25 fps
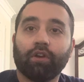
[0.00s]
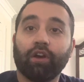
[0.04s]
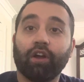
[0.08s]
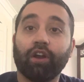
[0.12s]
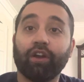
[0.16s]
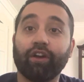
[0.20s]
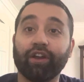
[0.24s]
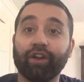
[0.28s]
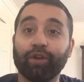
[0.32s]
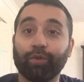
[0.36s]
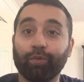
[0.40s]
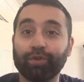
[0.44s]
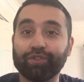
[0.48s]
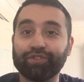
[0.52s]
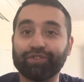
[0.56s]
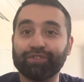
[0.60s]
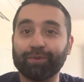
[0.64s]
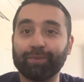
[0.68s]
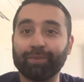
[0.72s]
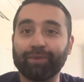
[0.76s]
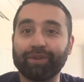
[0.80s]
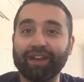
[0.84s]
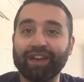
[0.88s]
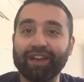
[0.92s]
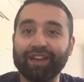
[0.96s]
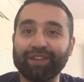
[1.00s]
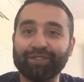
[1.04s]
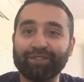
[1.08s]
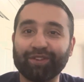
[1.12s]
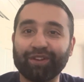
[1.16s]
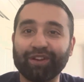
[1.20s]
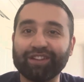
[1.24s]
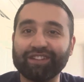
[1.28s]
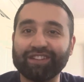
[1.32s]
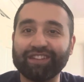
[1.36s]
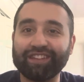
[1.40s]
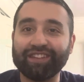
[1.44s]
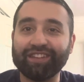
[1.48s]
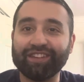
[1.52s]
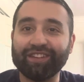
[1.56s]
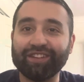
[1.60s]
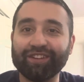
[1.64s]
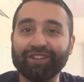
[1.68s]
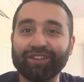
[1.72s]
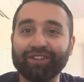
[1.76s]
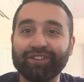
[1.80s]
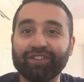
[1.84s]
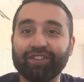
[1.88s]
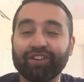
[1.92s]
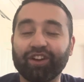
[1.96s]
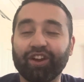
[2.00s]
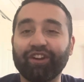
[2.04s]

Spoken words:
All right, what's up, guys? Ali here.